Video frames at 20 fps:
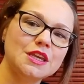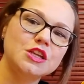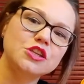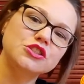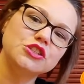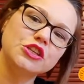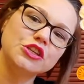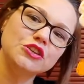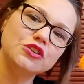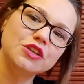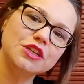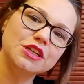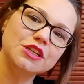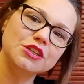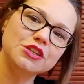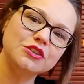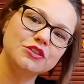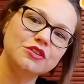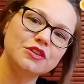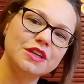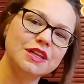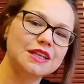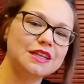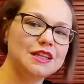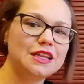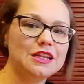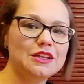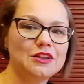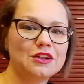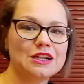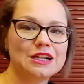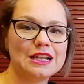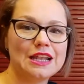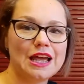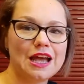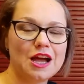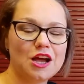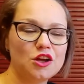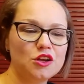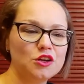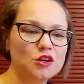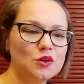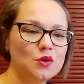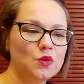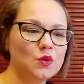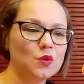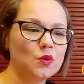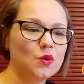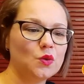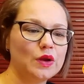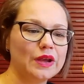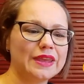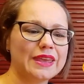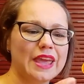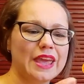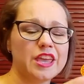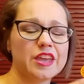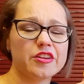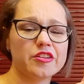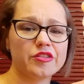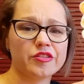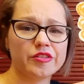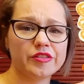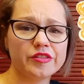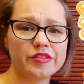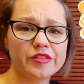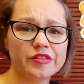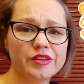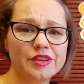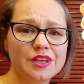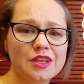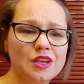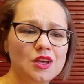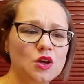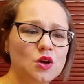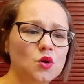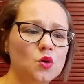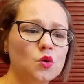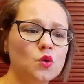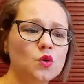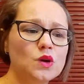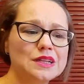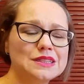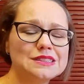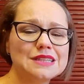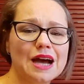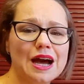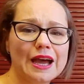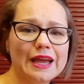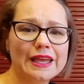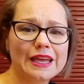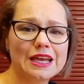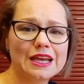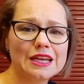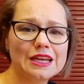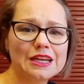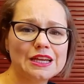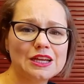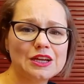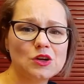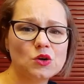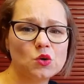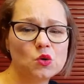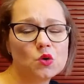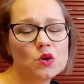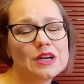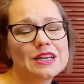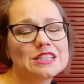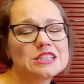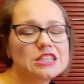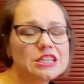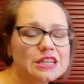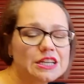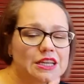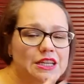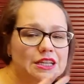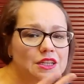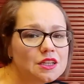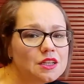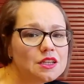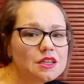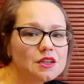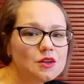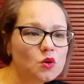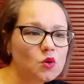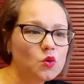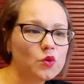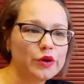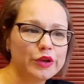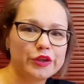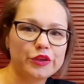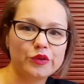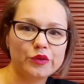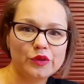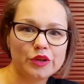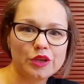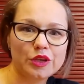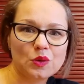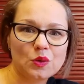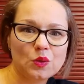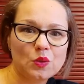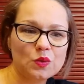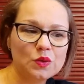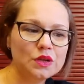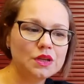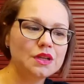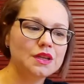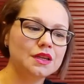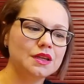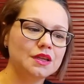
So you can do a little clown or a kangaroo or a tiger or a chicken or a unicorn.